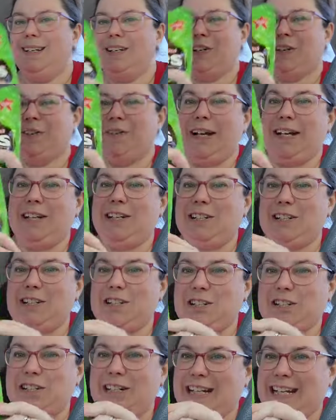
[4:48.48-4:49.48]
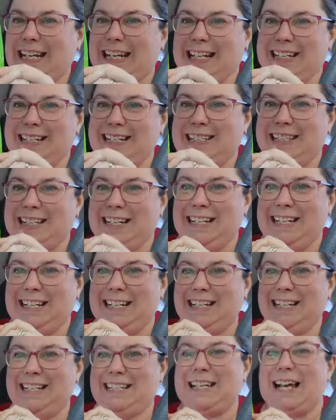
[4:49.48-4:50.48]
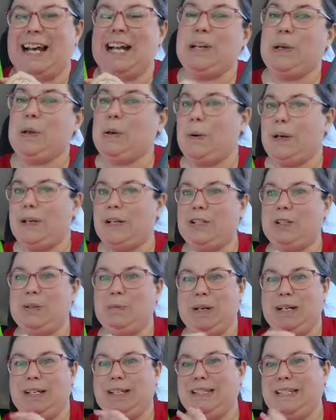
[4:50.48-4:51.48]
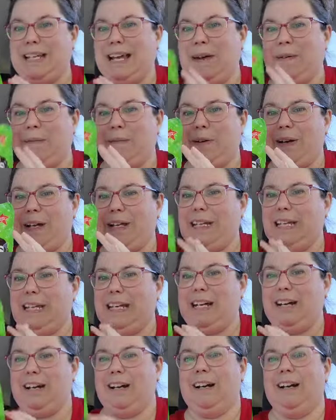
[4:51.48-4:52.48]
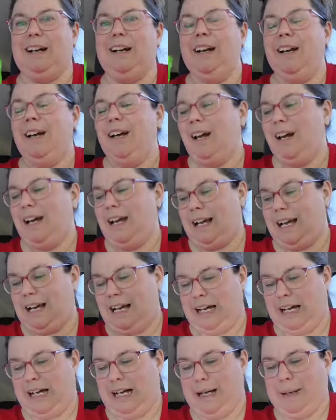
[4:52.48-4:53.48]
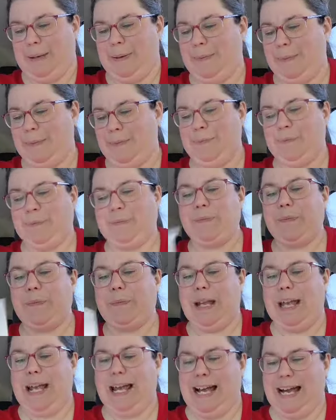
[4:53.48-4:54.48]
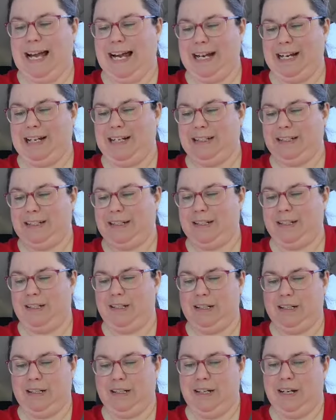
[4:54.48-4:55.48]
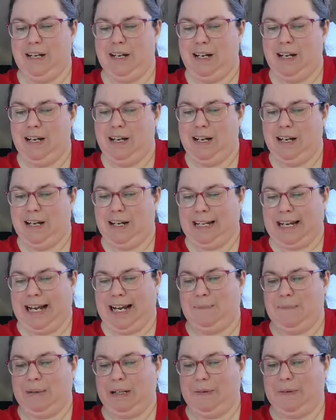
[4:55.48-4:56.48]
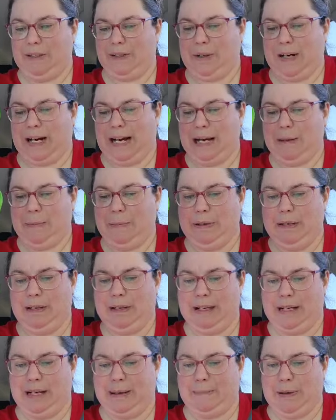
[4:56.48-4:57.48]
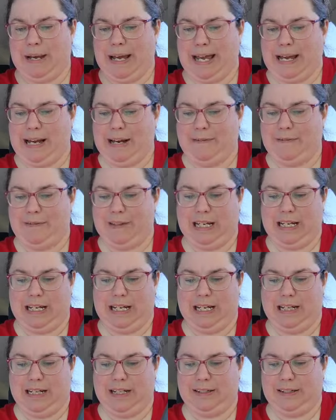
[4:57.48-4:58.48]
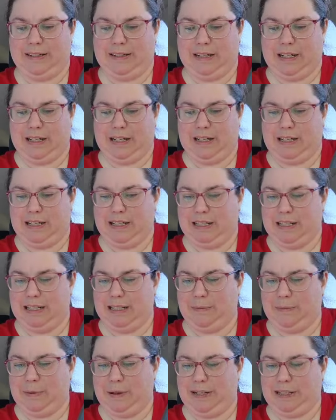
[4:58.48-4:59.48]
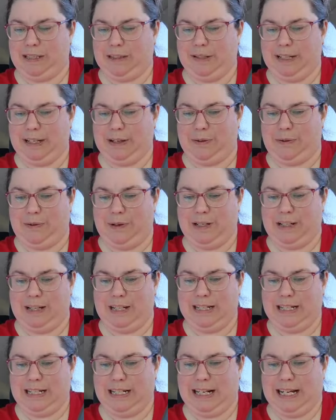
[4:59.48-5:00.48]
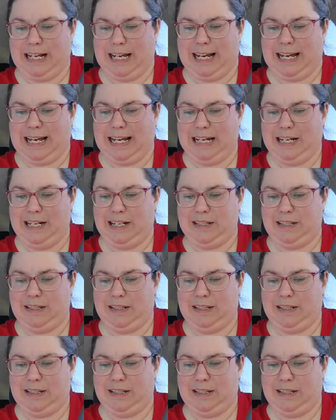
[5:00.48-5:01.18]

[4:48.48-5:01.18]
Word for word: Grinch kisses. I do Grinchmas every year. Um, and yeah, I always grab a bag of these. Um, I think they're like $3.98,